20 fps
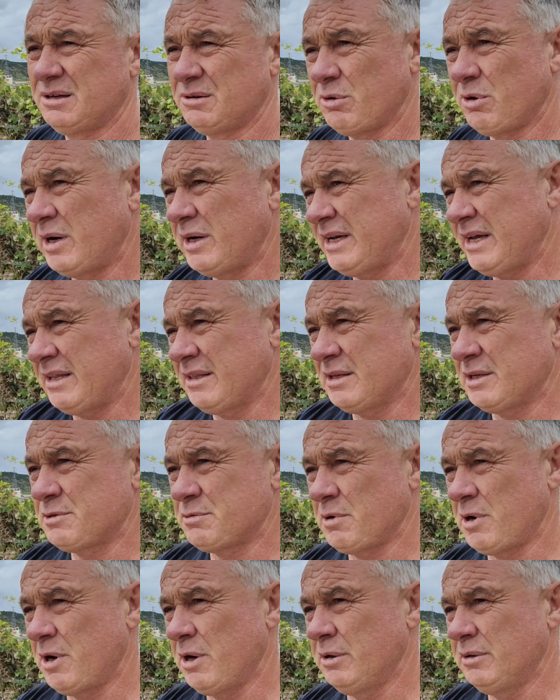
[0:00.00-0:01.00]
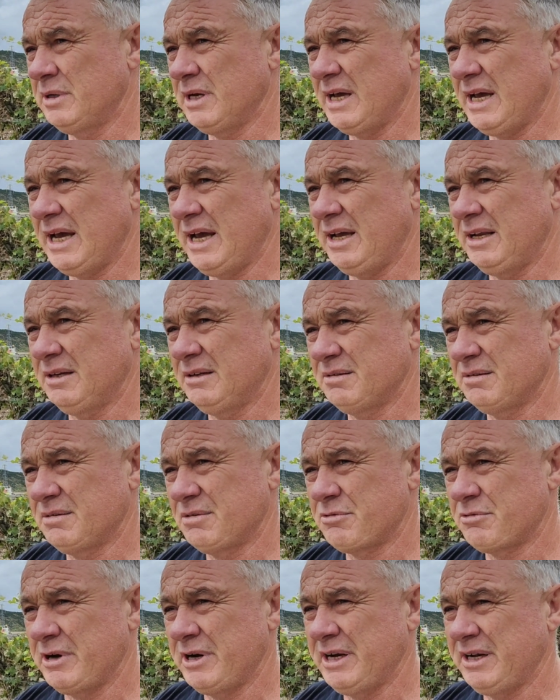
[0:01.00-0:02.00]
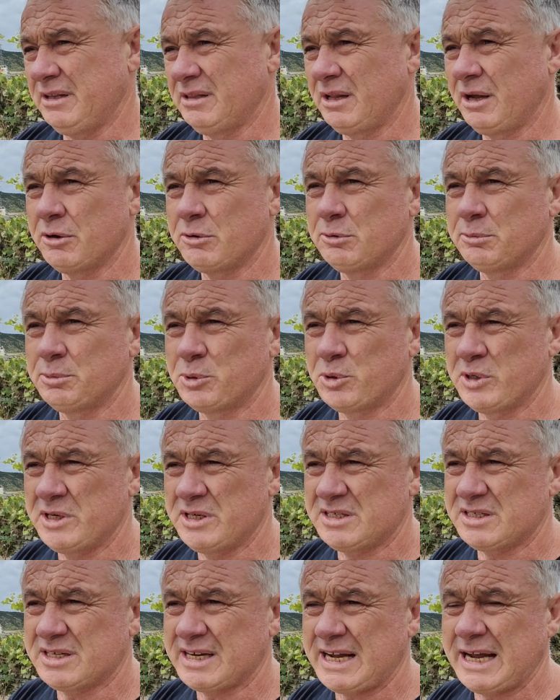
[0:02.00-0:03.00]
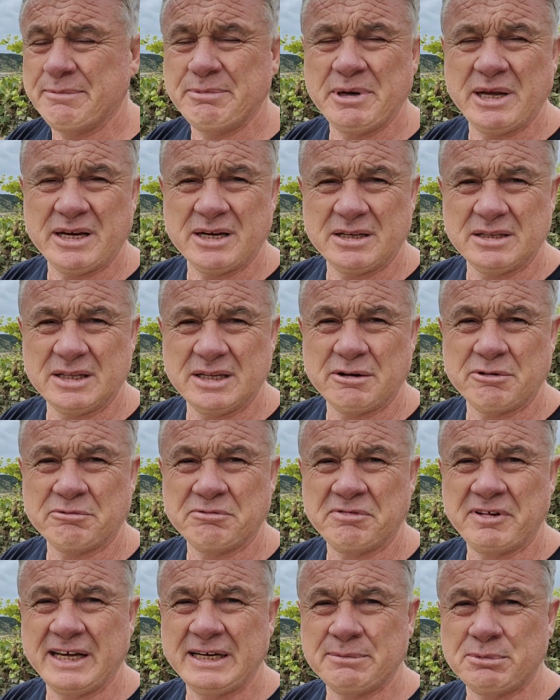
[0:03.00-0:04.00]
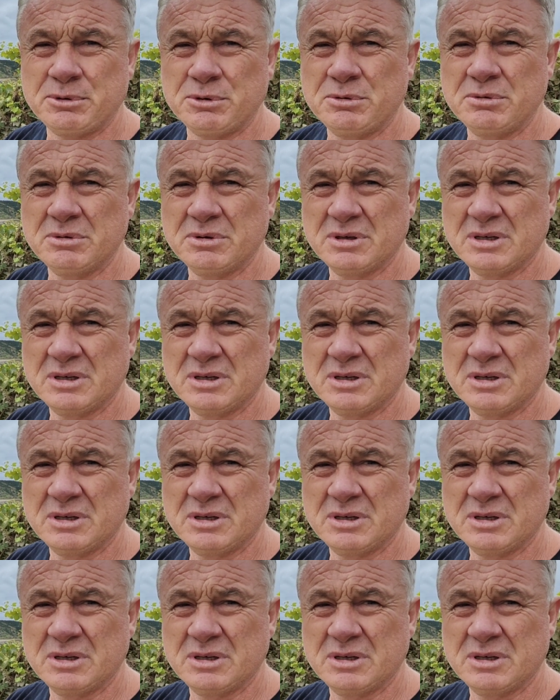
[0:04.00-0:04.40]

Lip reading: right down this road, and 3 local boys came down in their inflatable